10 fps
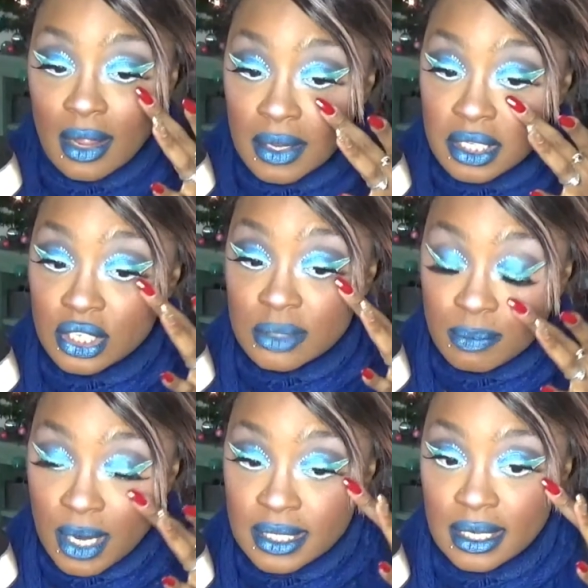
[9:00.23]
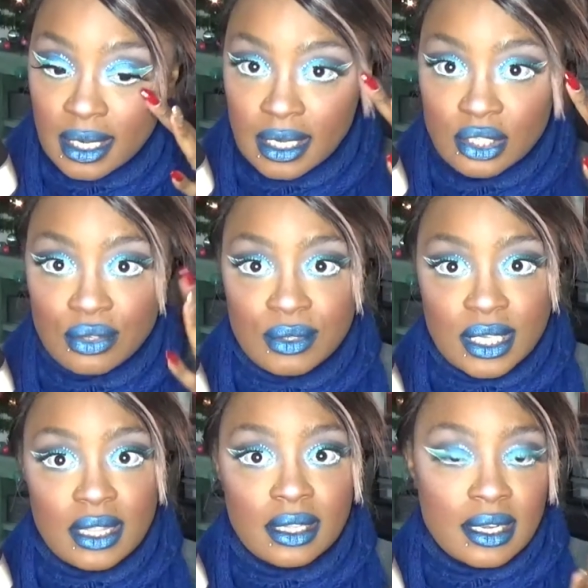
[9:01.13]
I like to just press it in to
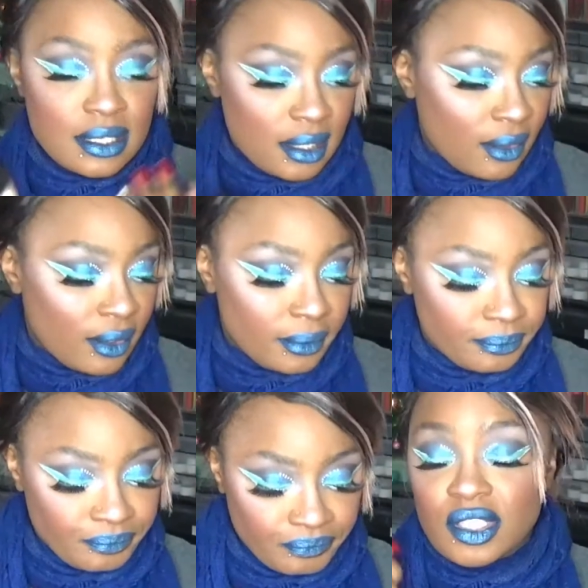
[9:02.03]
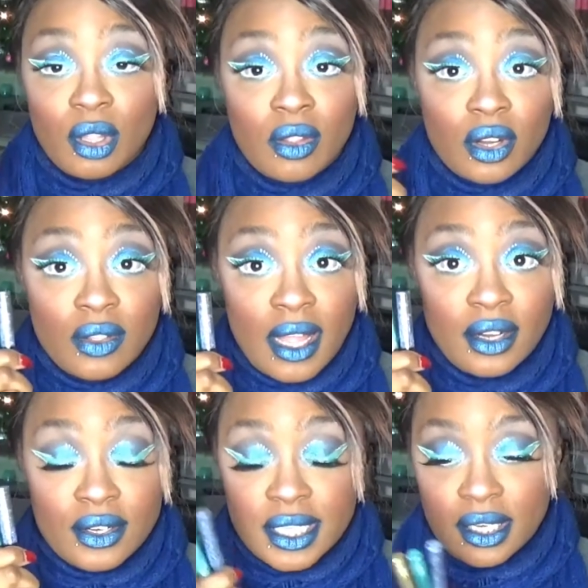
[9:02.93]
set the concealer. Some glitter
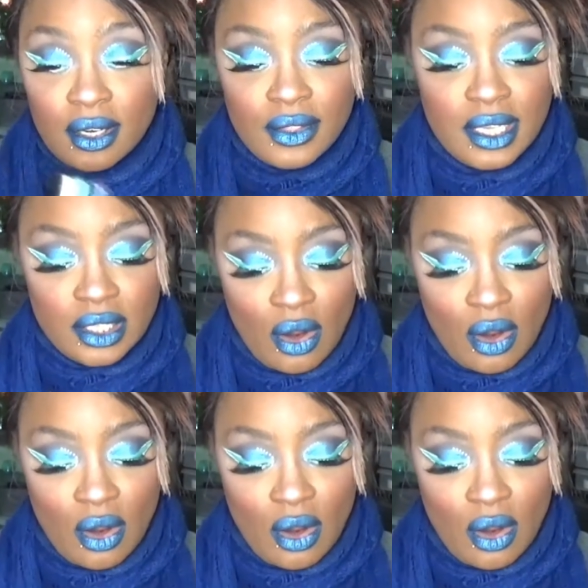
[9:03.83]
liners here. These